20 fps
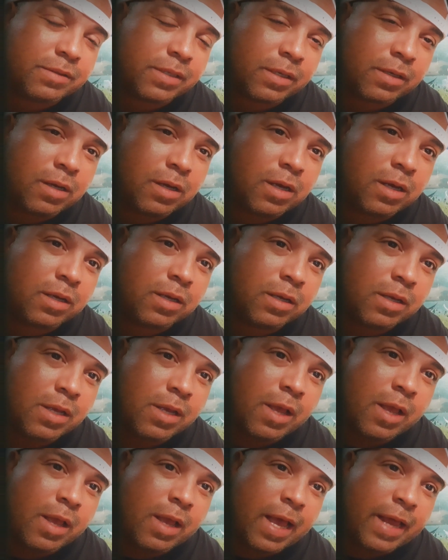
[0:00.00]
I was like, oh,
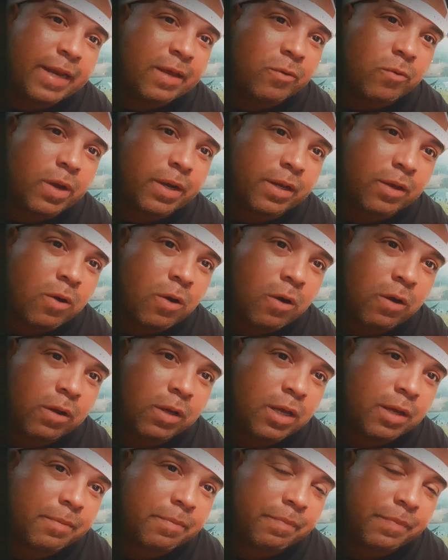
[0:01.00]
I didn't want to
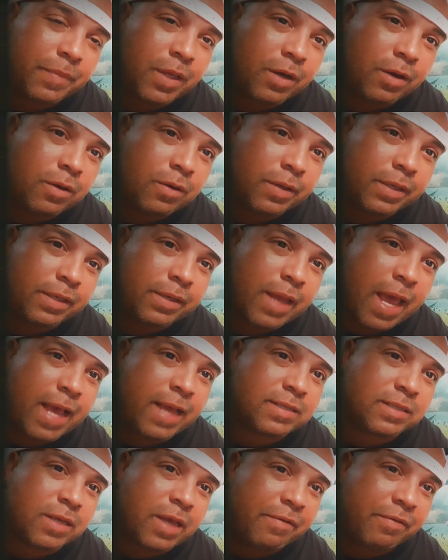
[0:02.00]
call up, you know, and
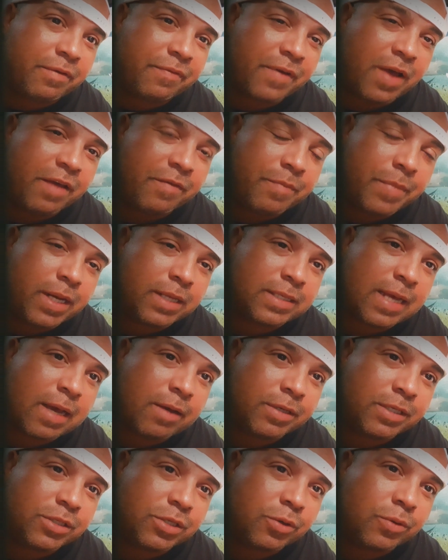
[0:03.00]
ask every 5 minutes
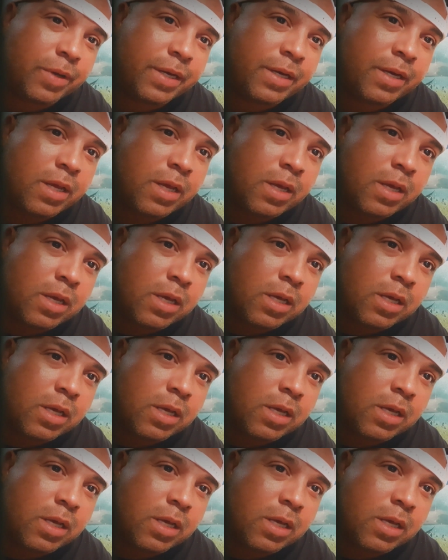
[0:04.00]
how he's doing.